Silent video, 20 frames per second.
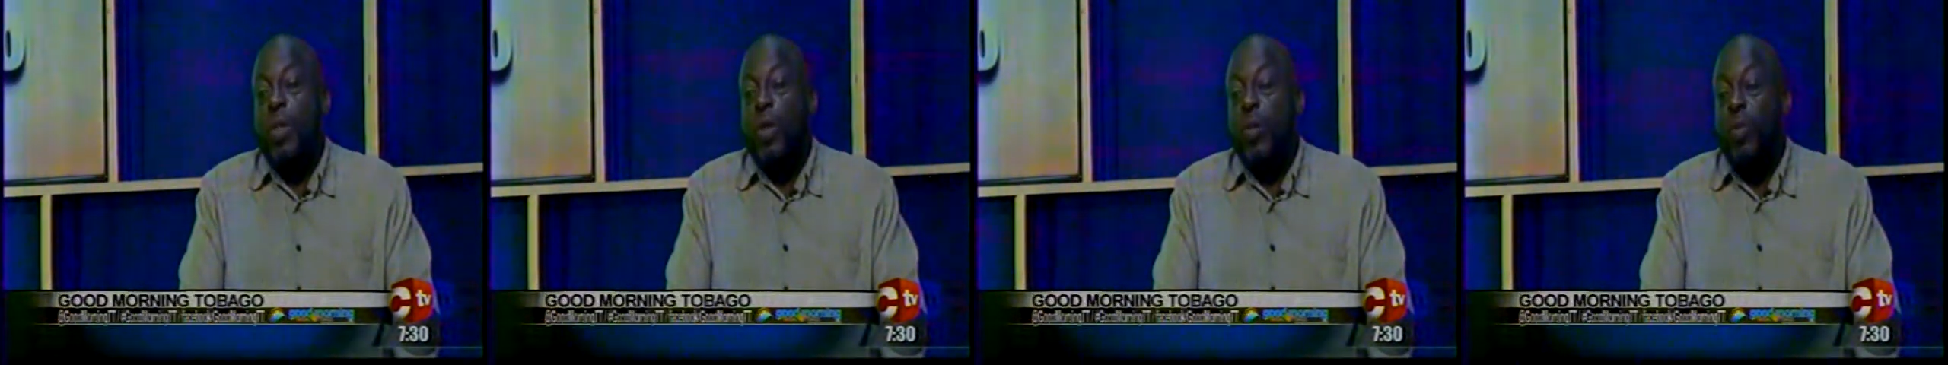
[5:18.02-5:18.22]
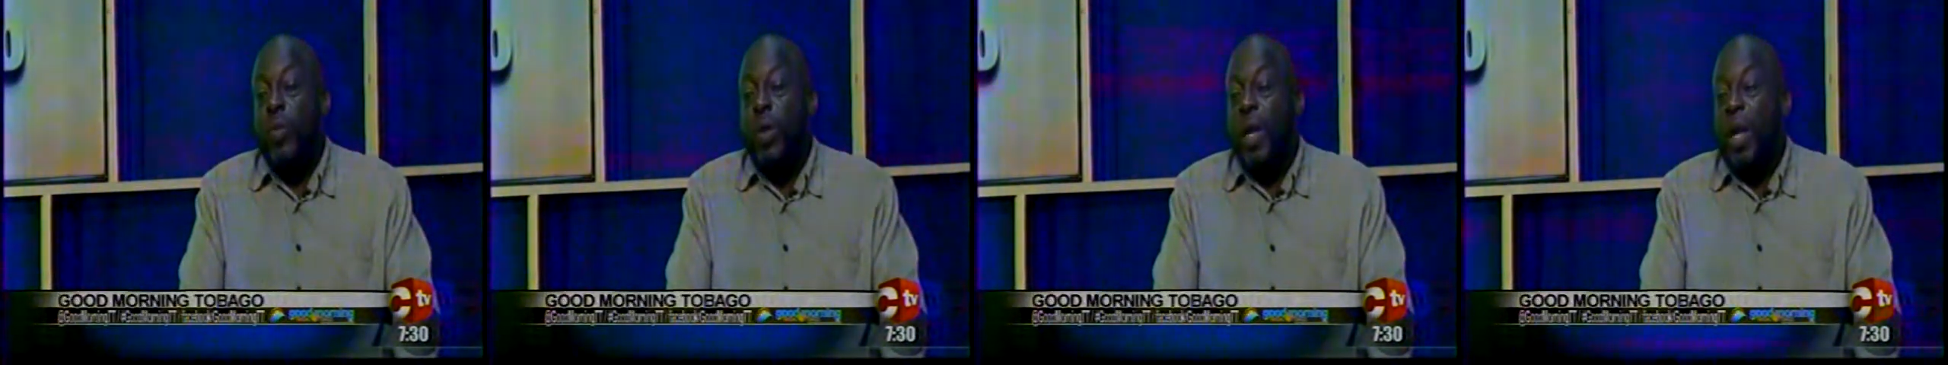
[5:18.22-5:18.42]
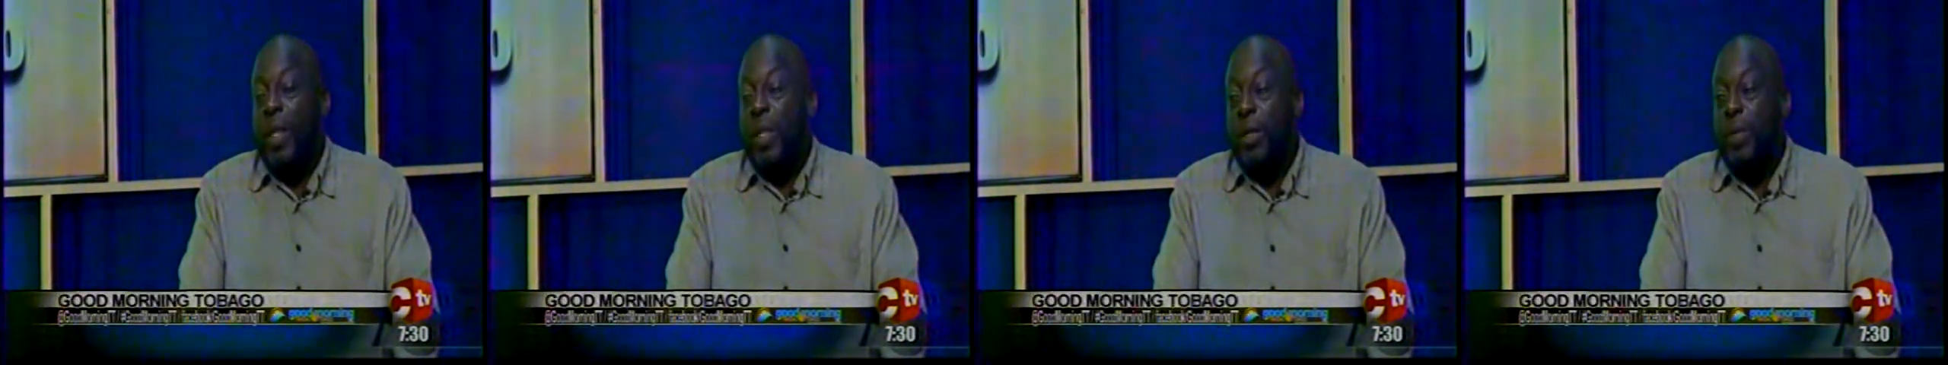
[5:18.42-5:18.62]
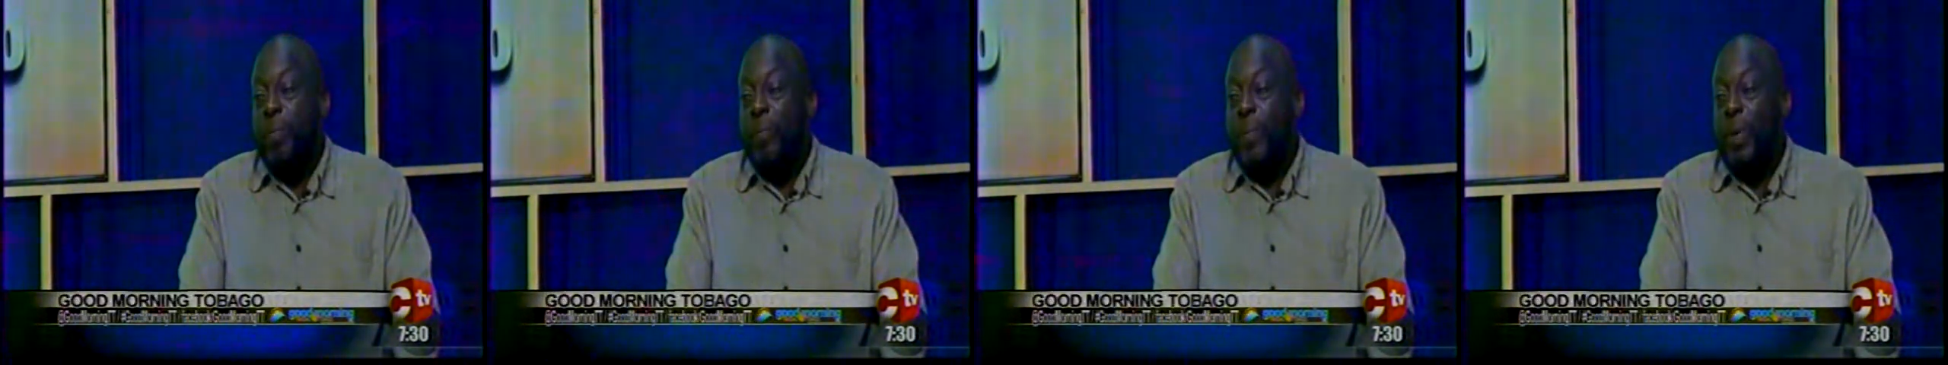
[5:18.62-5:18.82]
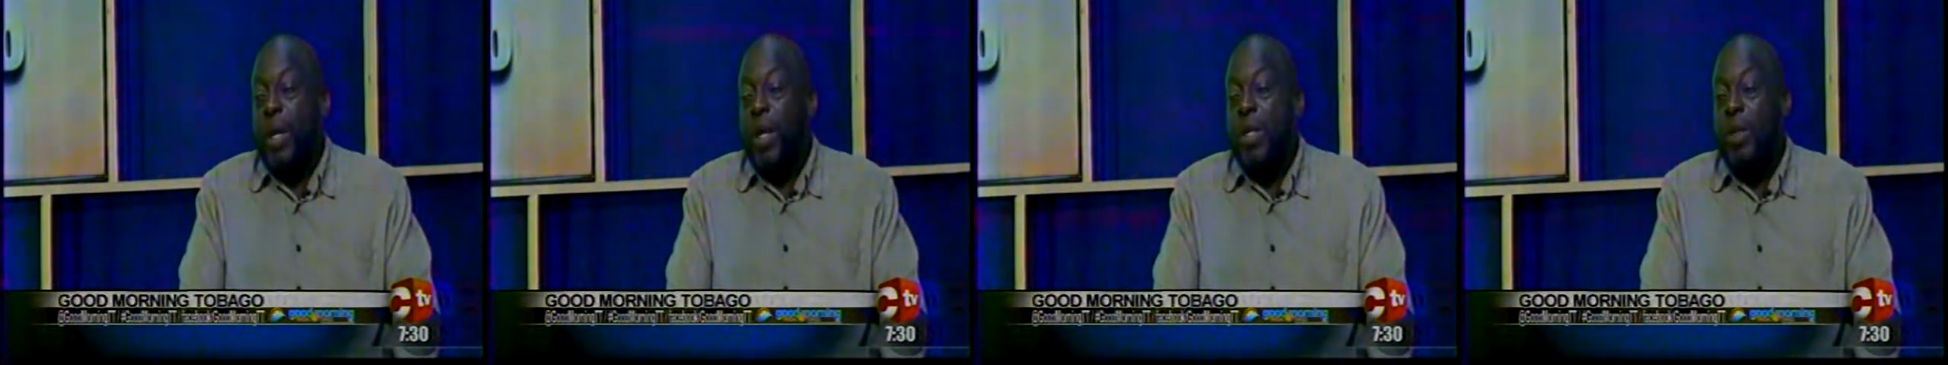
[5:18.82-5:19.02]
we are not
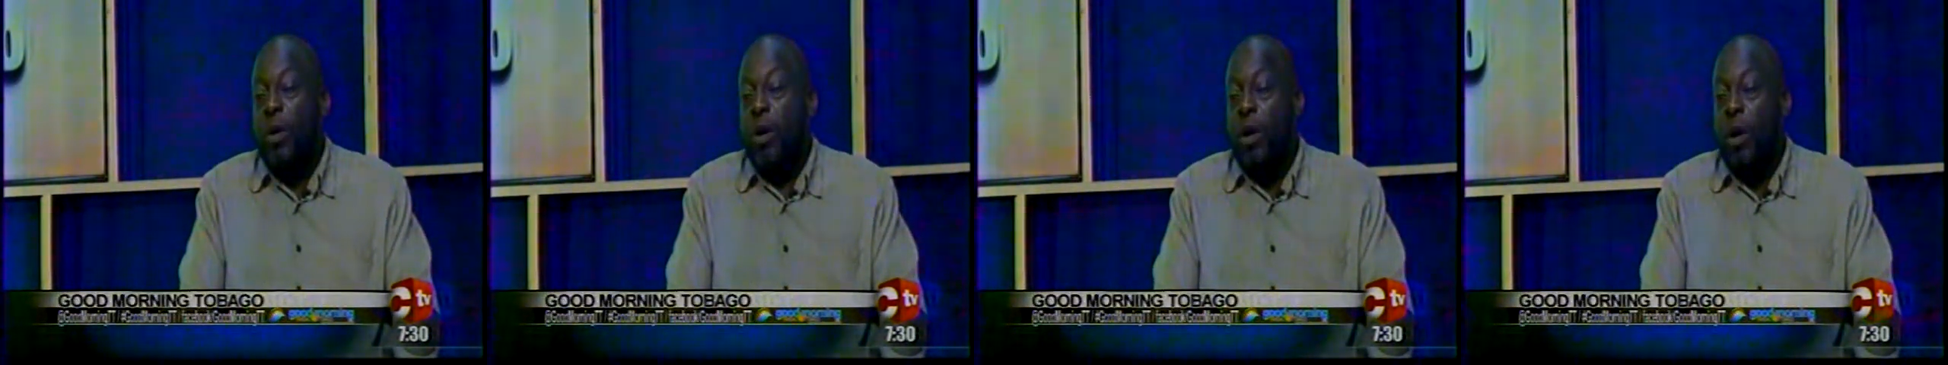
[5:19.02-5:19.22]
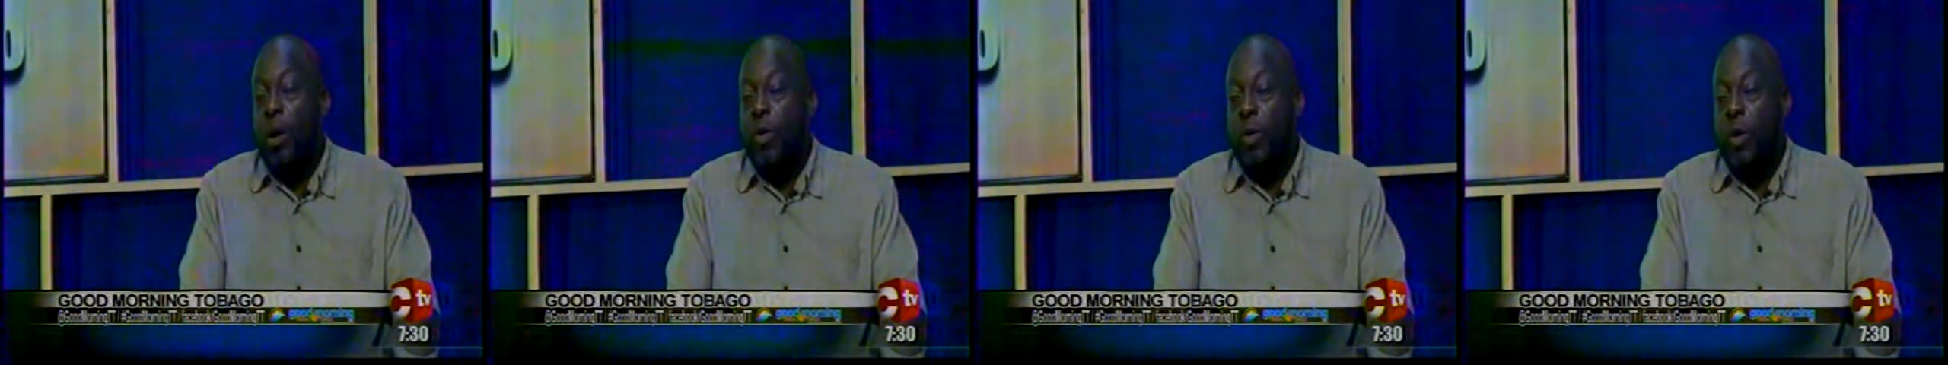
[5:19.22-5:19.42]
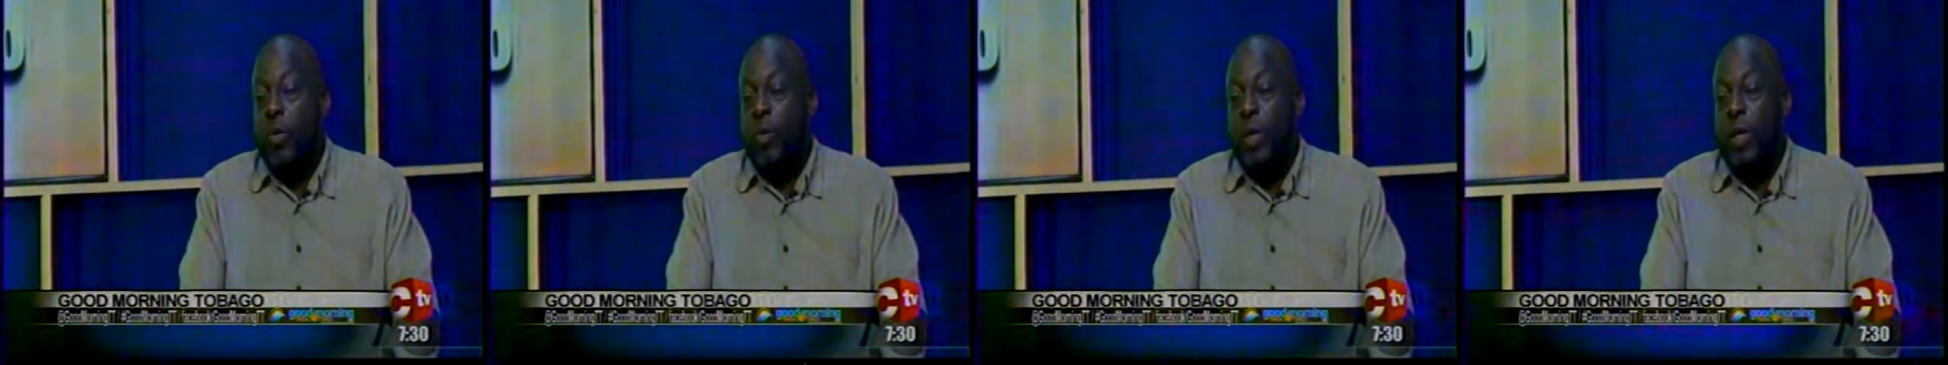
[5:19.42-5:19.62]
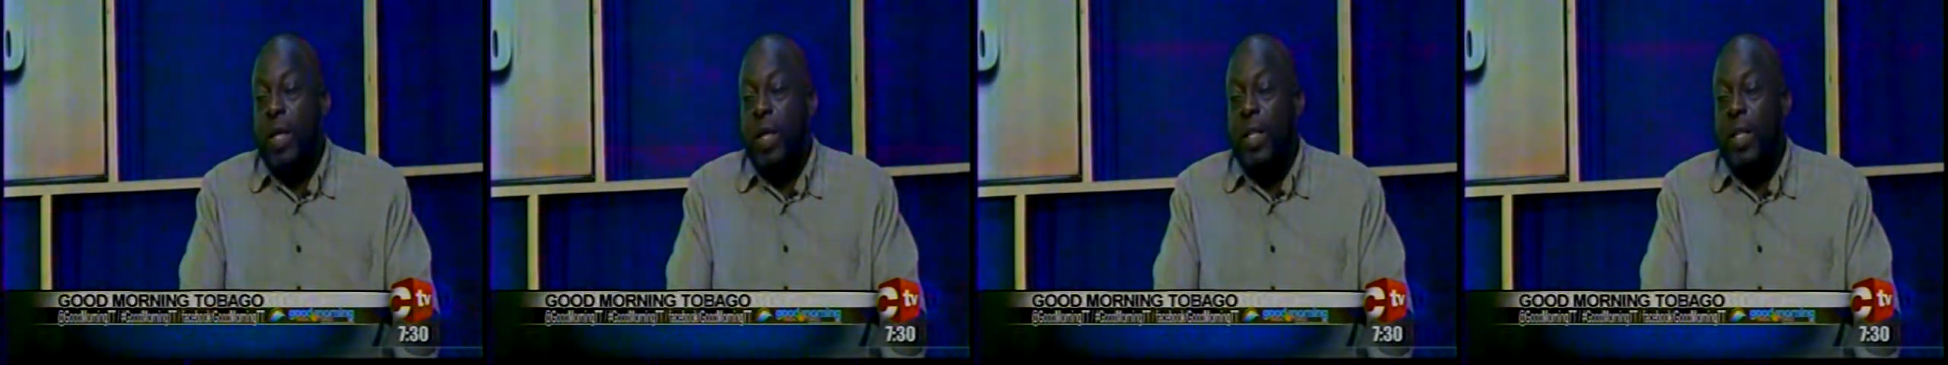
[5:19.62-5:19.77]
paying our way.